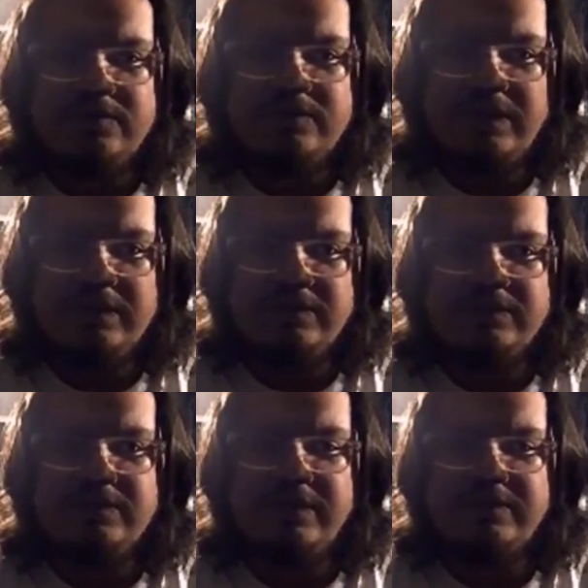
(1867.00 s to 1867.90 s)
since
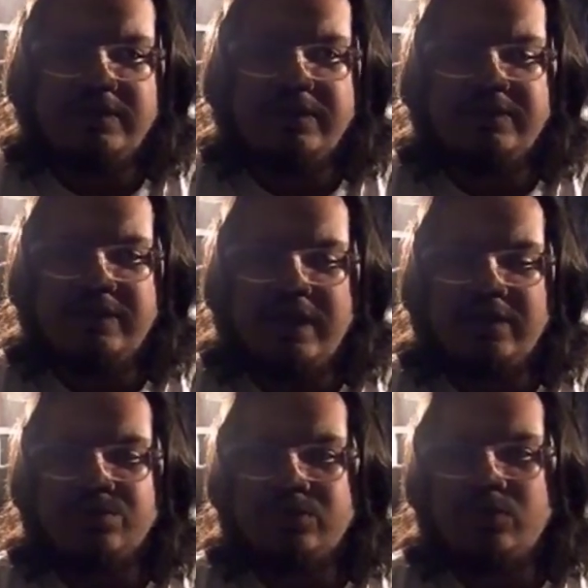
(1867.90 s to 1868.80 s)
they said this
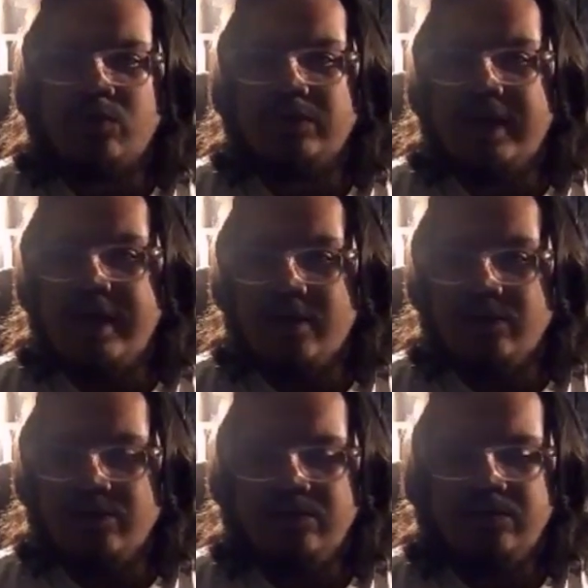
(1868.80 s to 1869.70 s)
house was torn down.
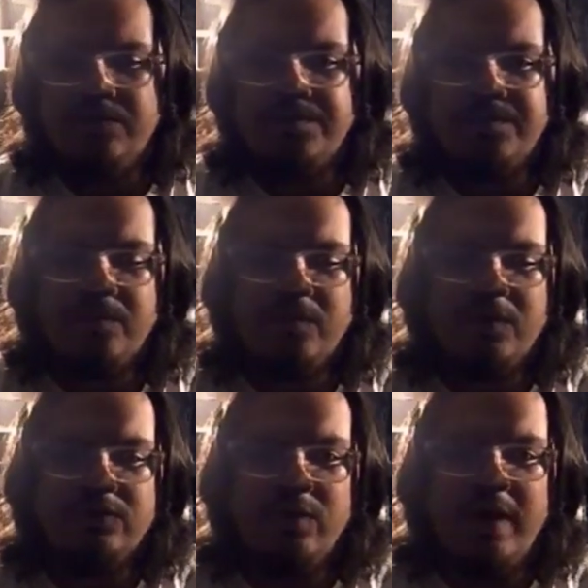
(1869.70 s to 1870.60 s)

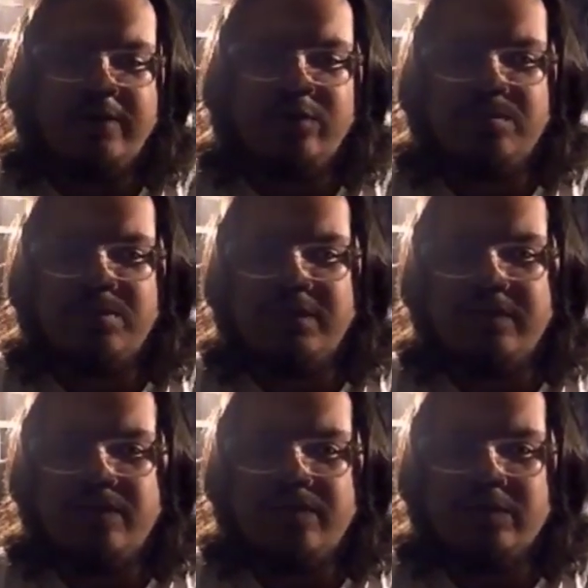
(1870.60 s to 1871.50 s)
So I do believe
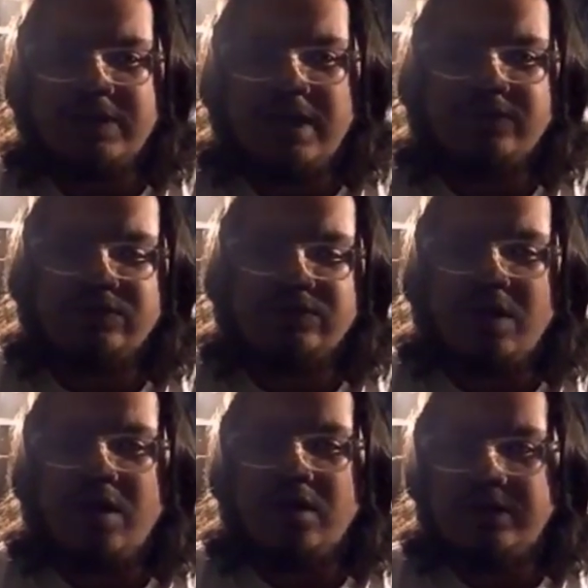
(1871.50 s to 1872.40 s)
those houses
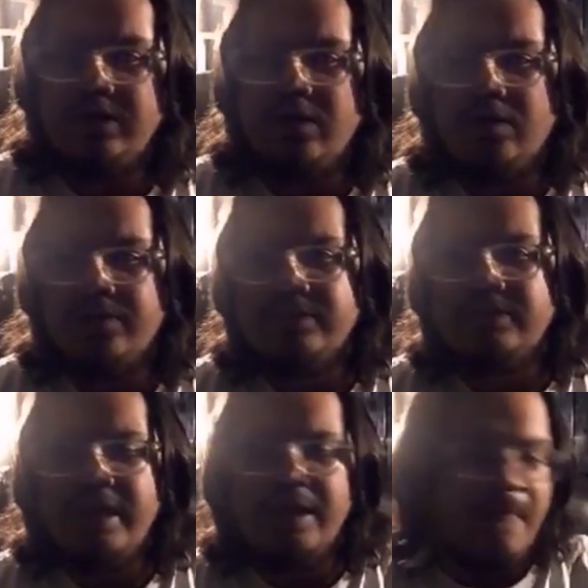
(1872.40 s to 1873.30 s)
are the
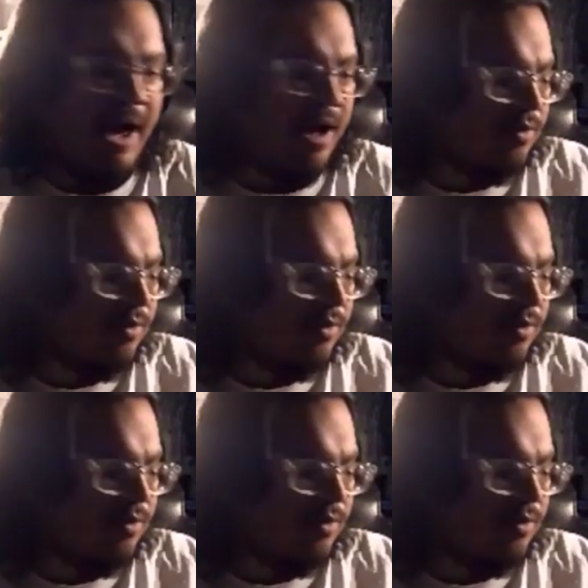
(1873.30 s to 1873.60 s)
same house.